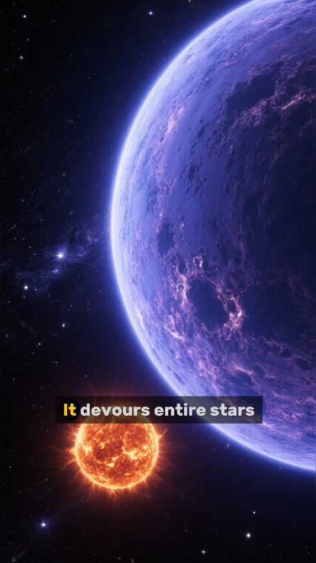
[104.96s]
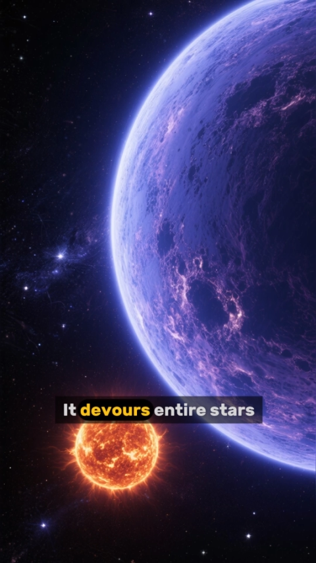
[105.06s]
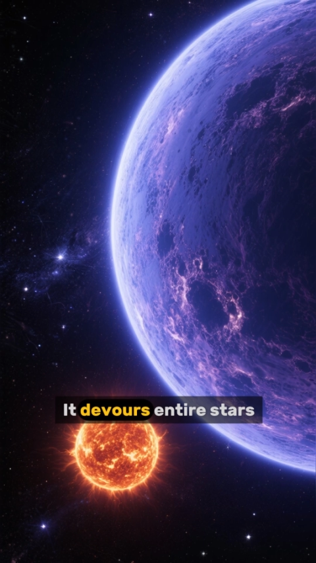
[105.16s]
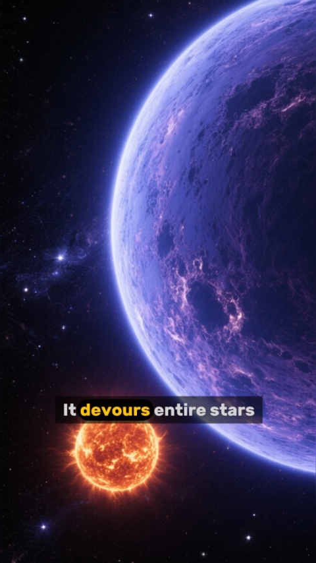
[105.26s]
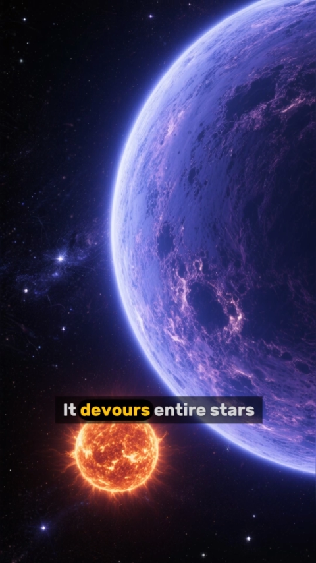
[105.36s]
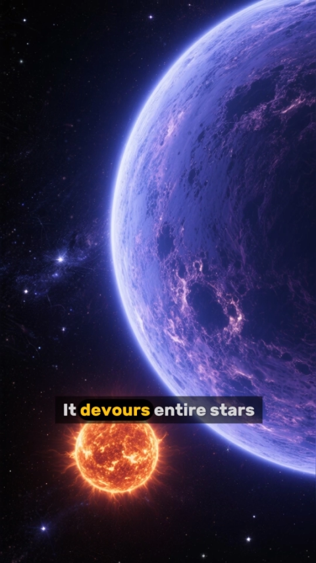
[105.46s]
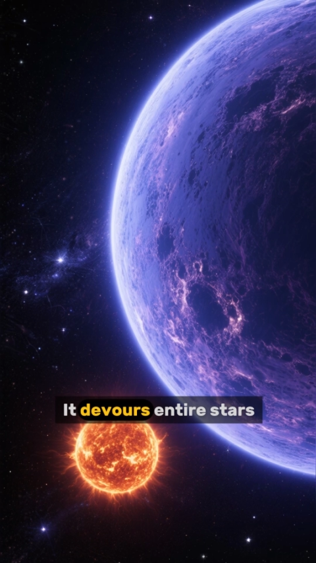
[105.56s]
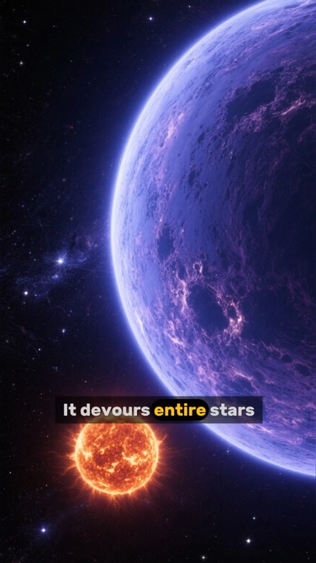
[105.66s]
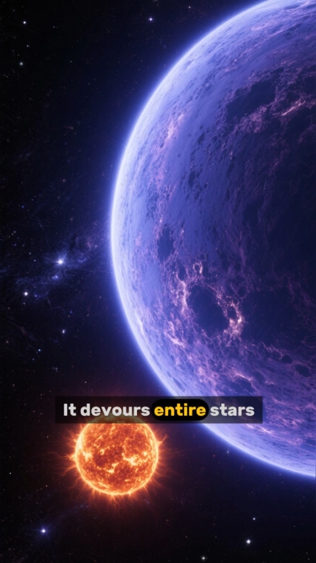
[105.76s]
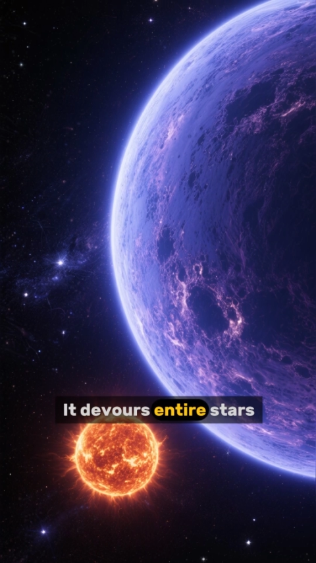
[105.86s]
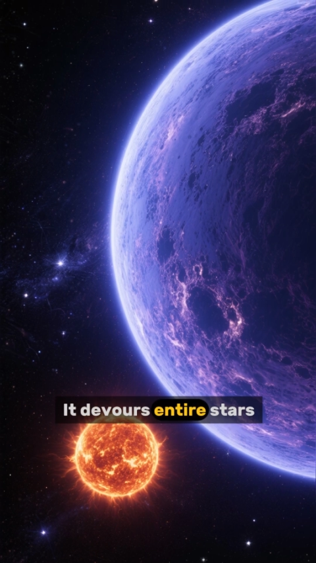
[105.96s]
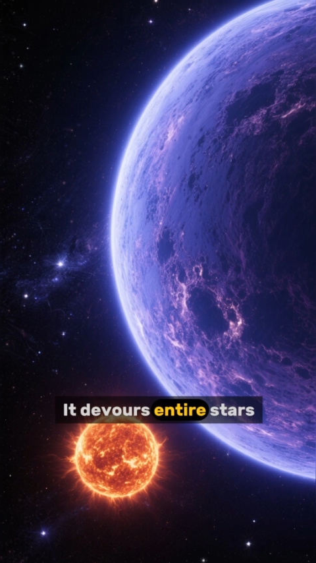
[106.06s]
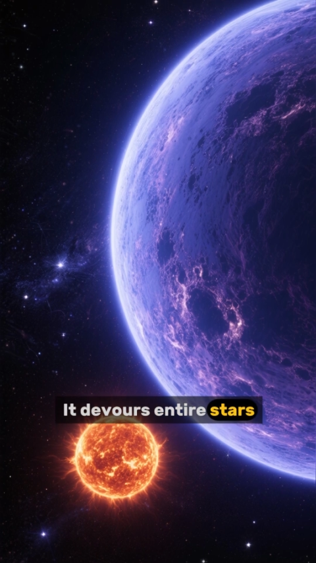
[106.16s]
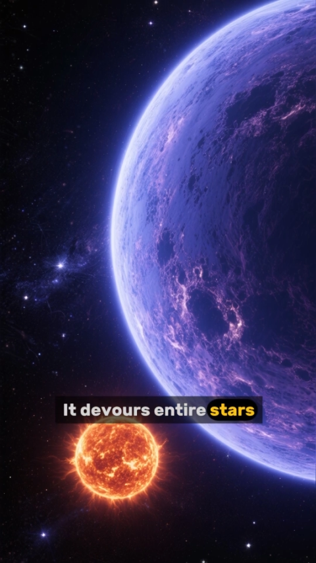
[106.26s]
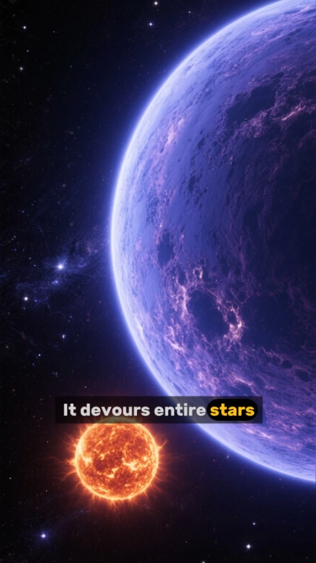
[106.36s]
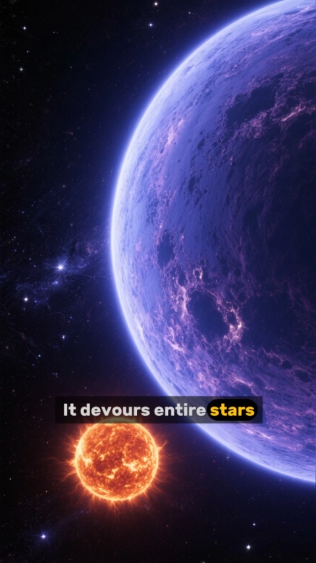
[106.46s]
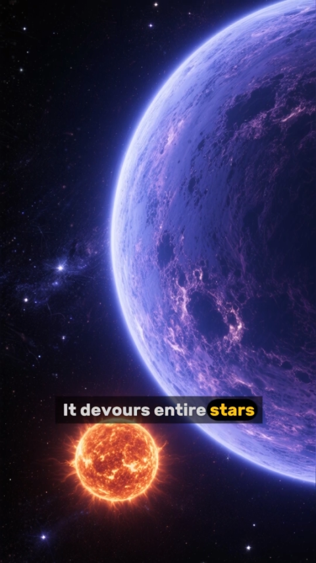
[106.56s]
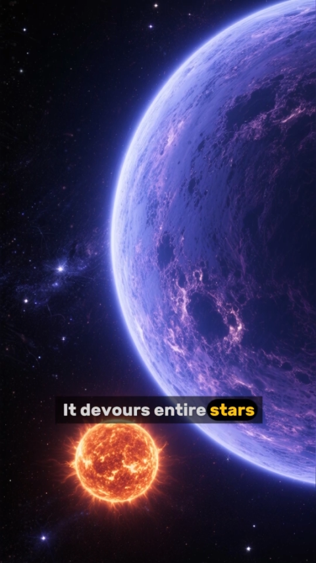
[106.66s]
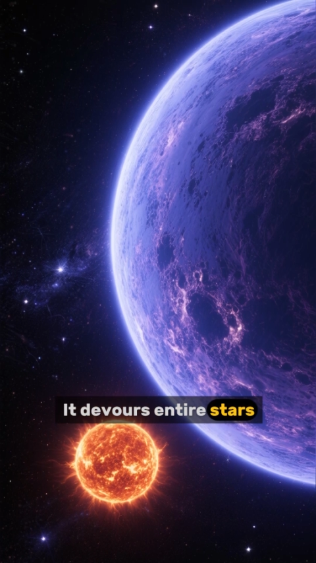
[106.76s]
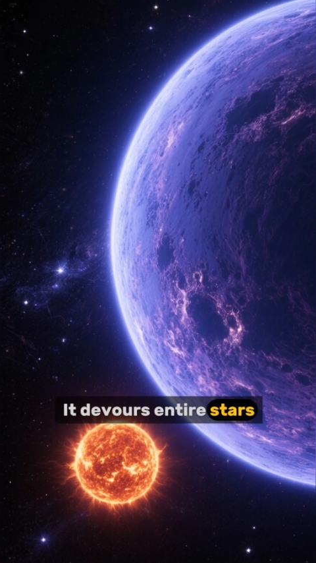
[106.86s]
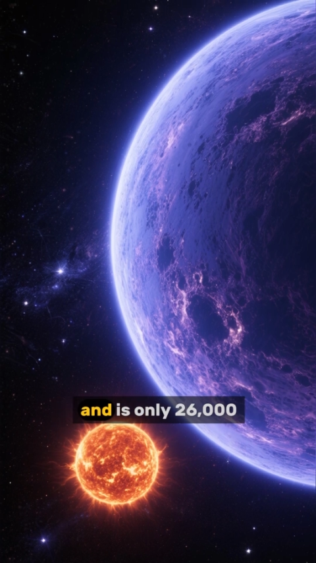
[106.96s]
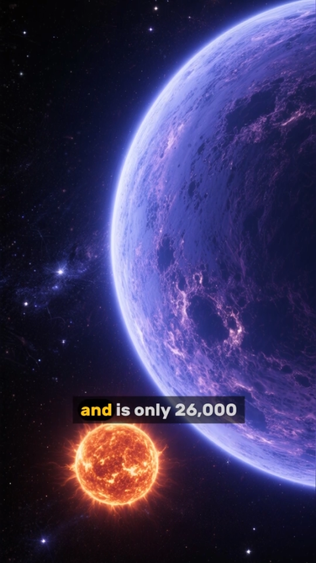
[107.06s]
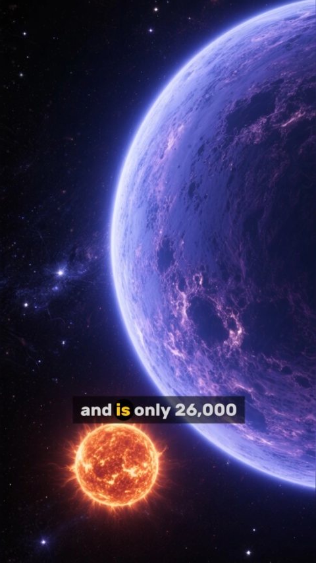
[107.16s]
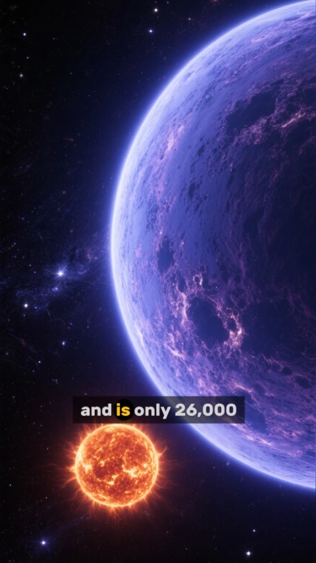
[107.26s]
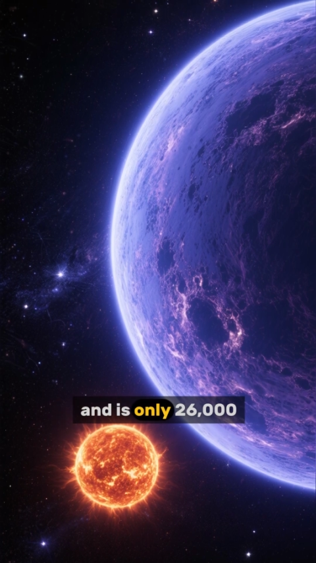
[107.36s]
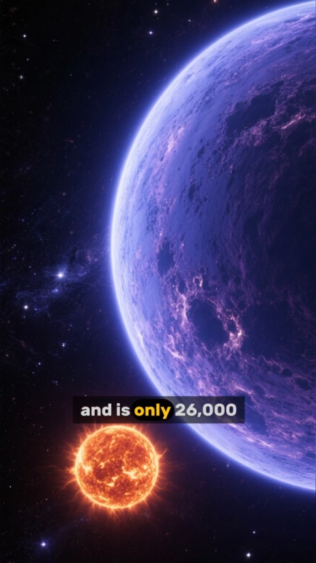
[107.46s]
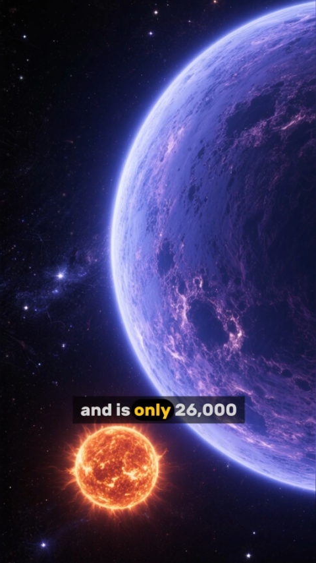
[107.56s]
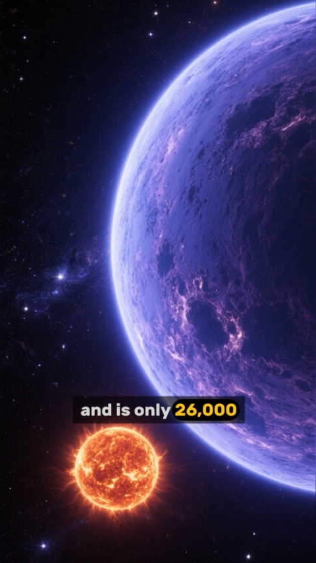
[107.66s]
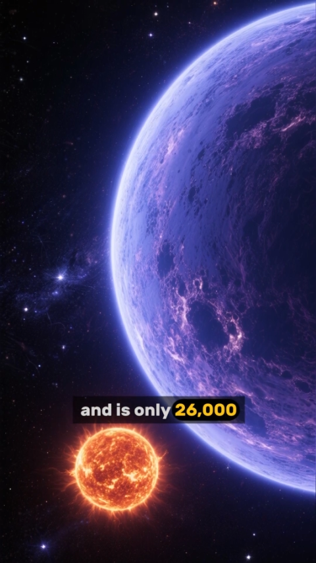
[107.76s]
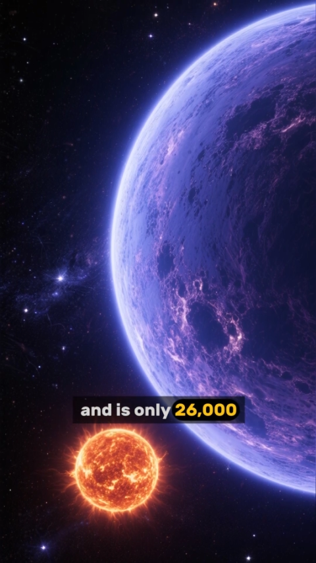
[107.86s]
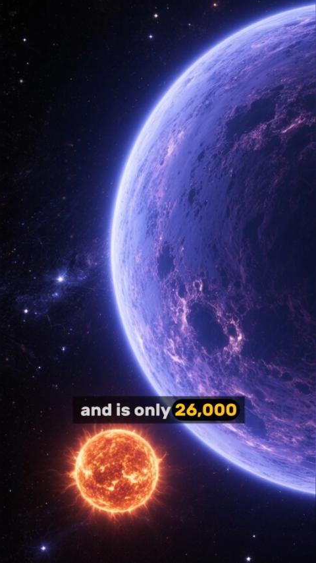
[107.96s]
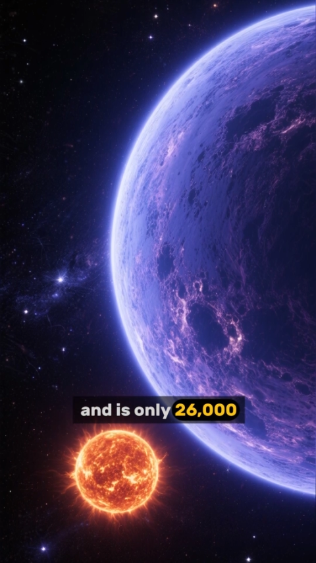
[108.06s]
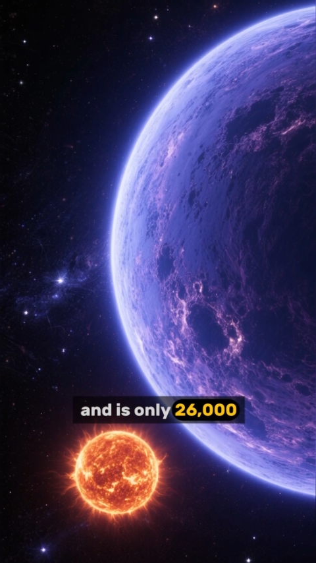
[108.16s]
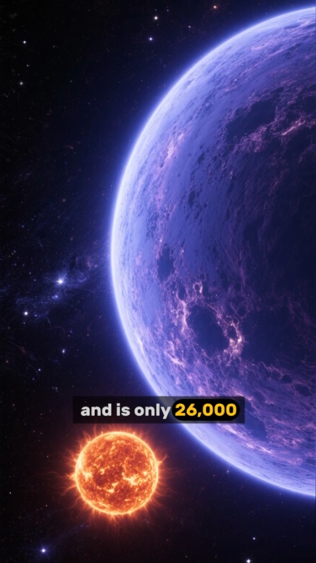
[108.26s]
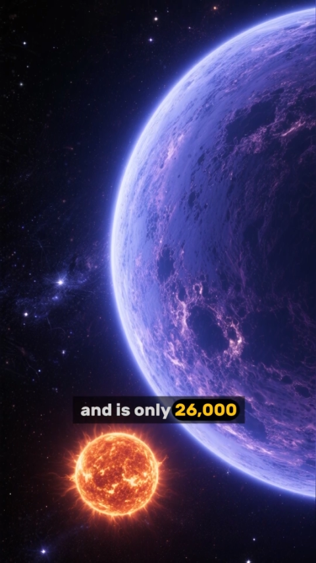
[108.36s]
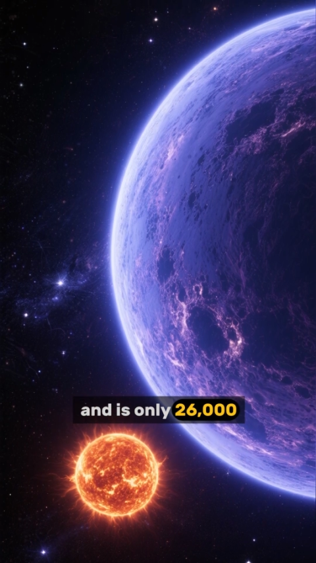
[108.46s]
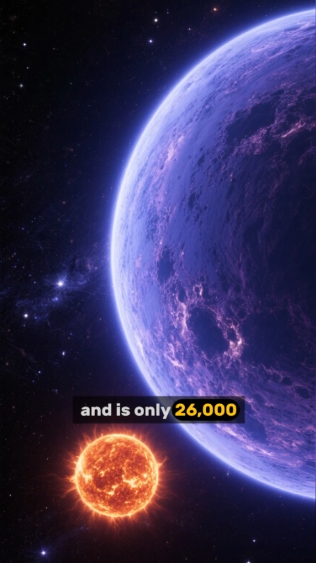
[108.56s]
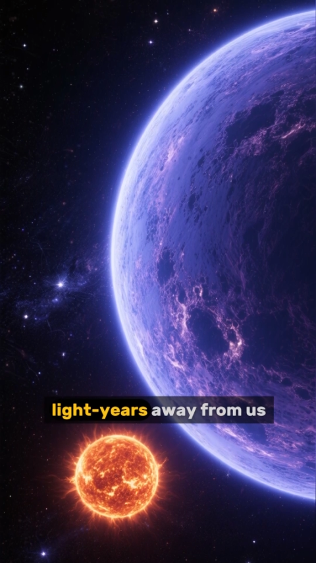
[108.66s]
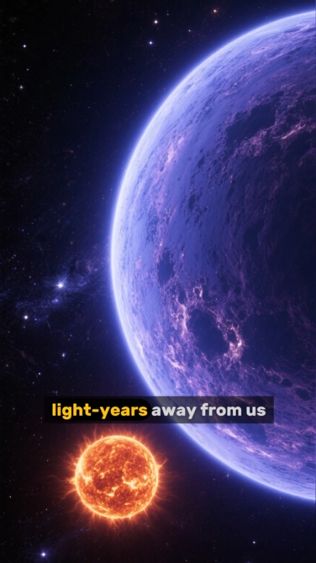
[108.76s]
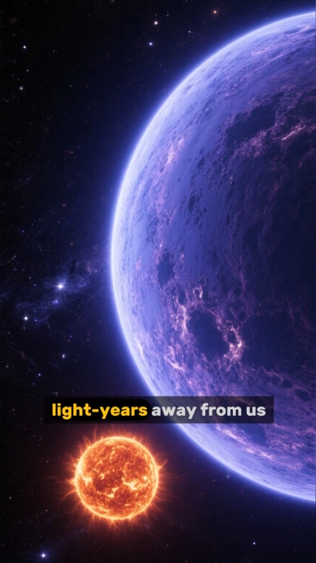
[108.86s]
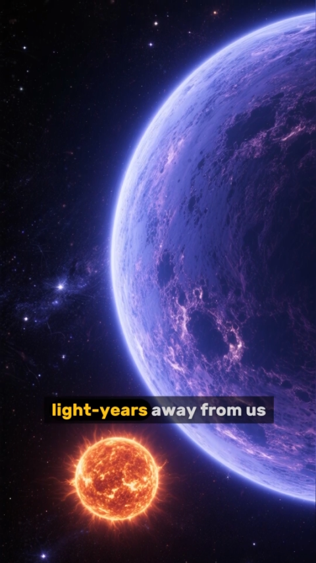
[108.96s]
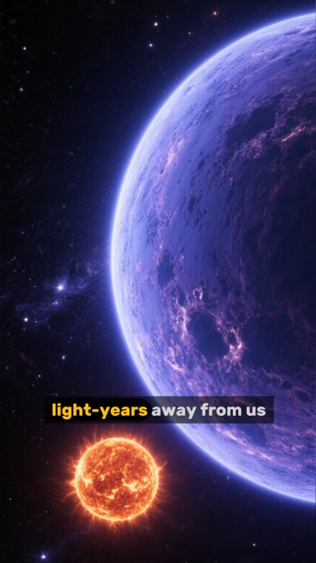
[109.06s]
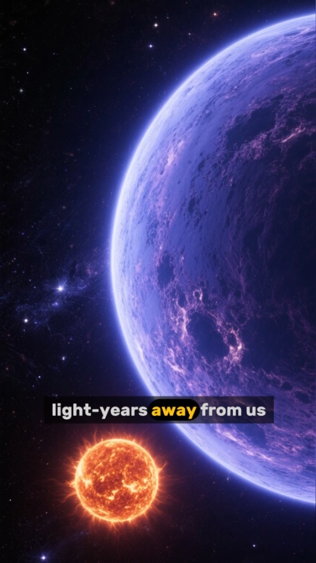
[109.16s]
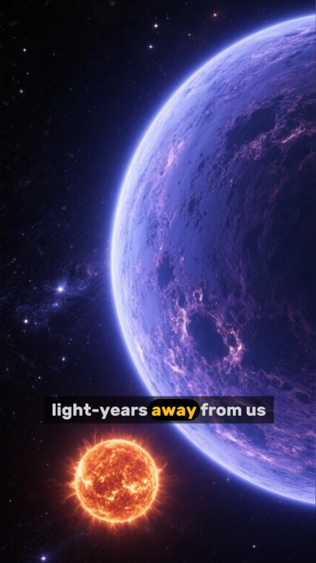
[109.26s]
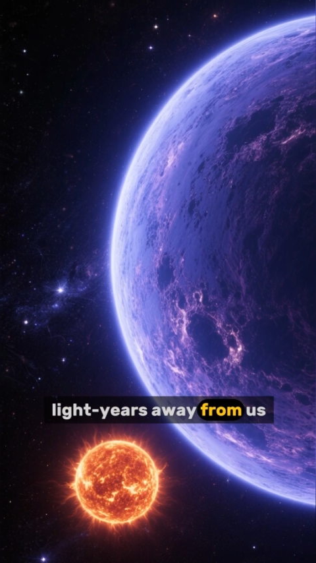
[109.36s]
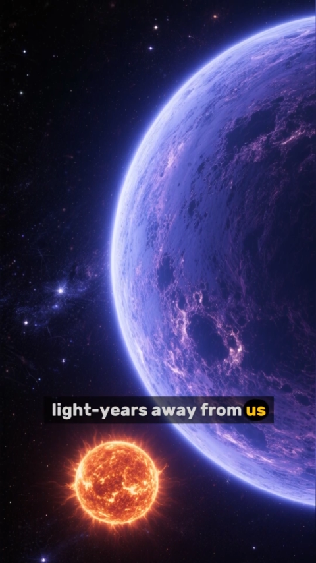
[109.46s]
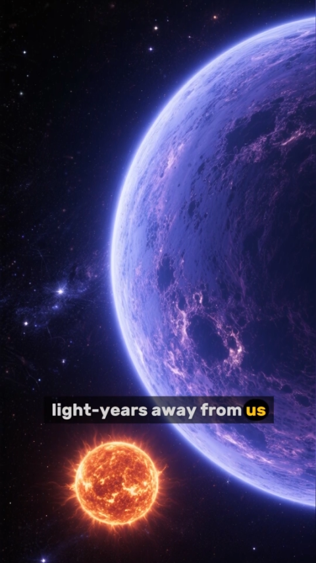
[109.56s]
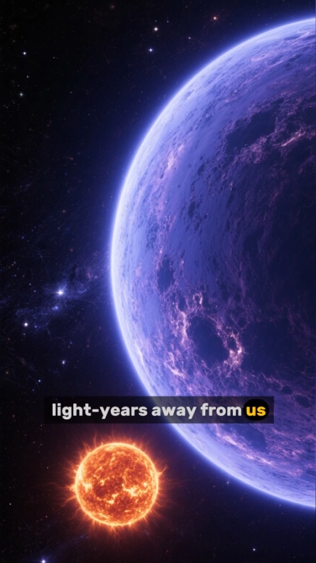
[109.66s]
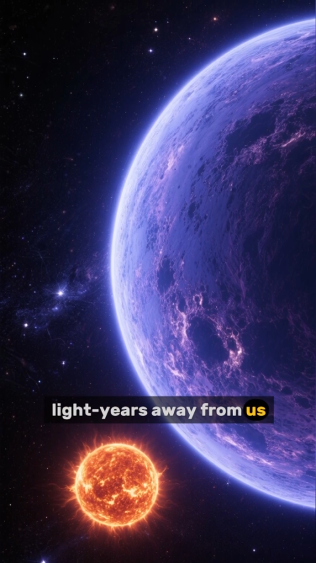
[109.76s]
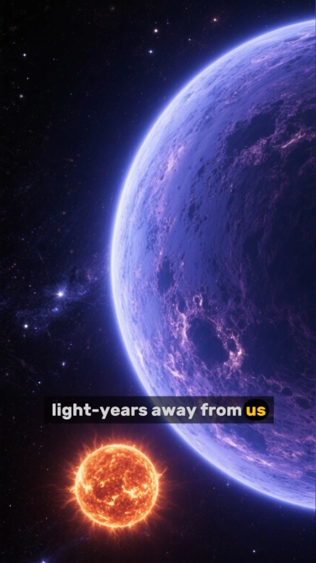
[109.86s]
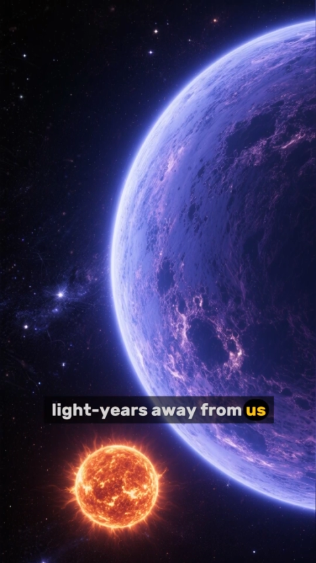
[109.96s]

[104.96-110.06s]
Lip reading: No face is visible, so there are no lips to read.